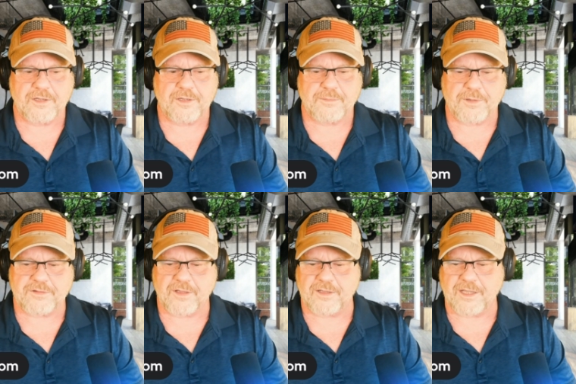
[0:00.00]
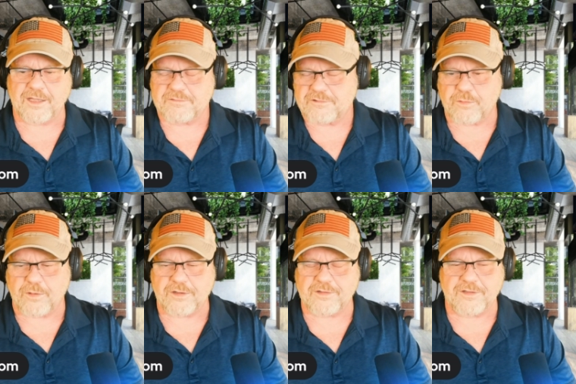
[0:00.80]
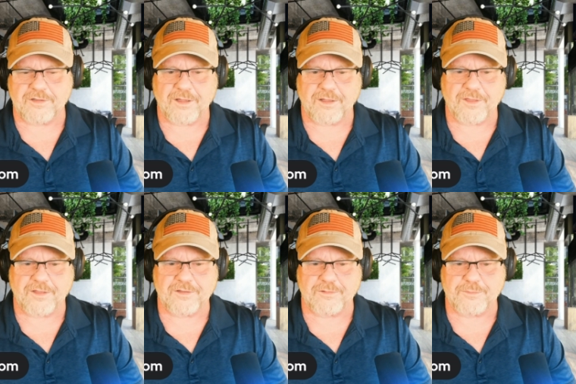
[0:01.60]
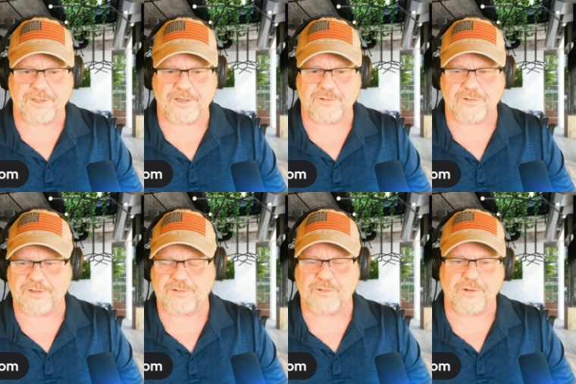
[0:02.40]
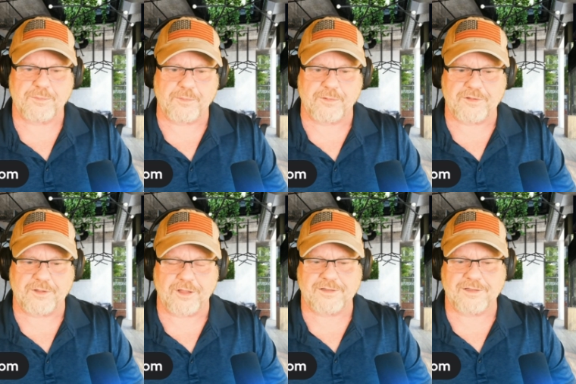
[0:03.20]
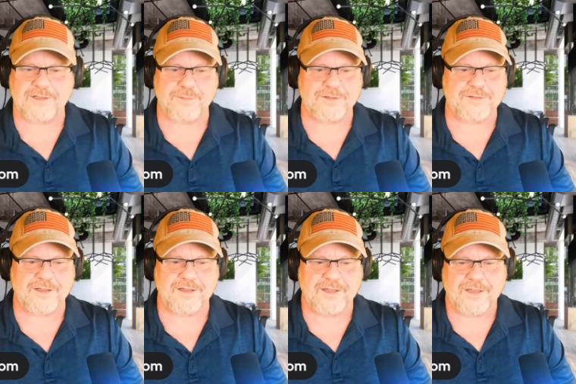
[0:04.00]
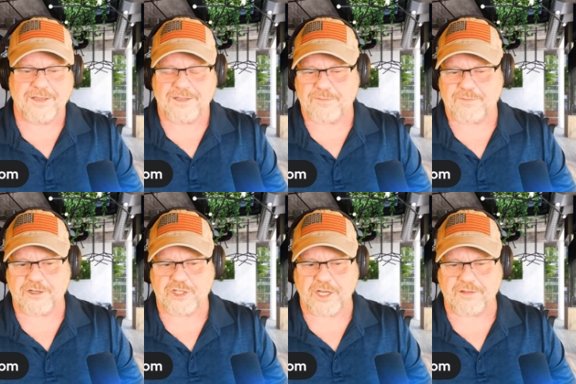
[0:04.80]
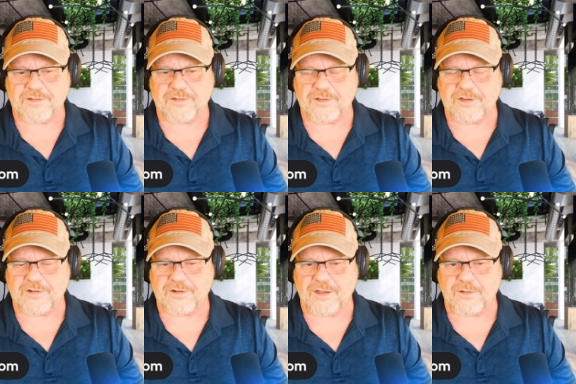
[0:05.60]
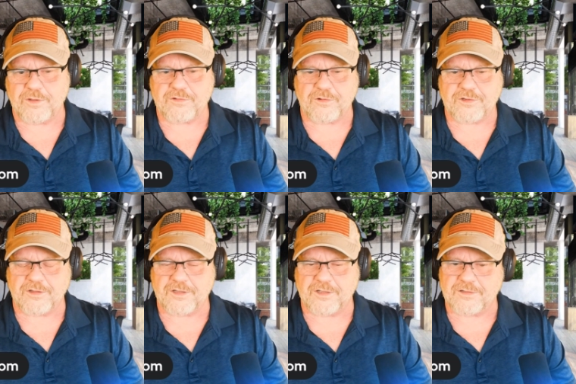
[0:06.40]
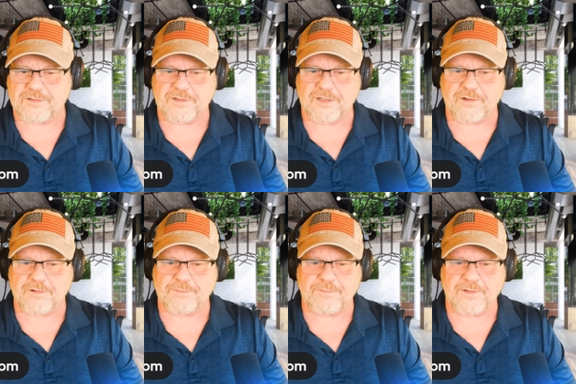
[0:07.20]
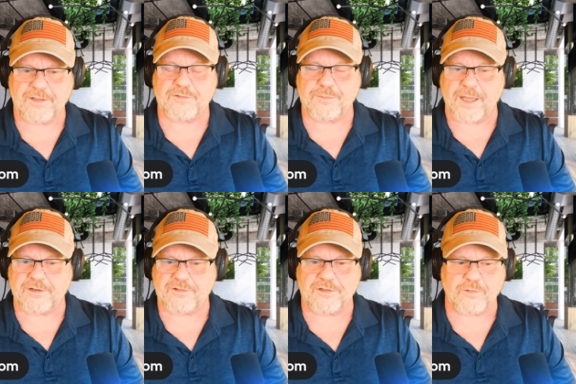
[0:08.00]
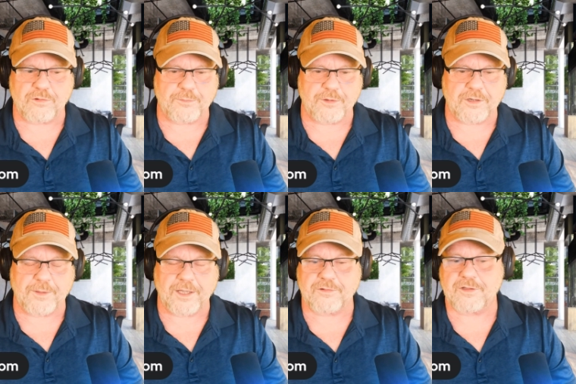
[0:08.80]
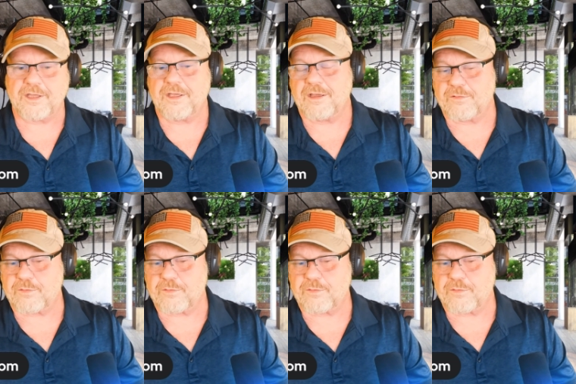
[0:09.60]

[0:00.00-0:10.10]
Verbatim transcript: But uh, again, just wanted to, I thought it'd be an interesting story. People seem to like these, but uh, yeah, if you get a chance, do your uh, research on the, you know, His Majesty's Royal Marine Commandos. Of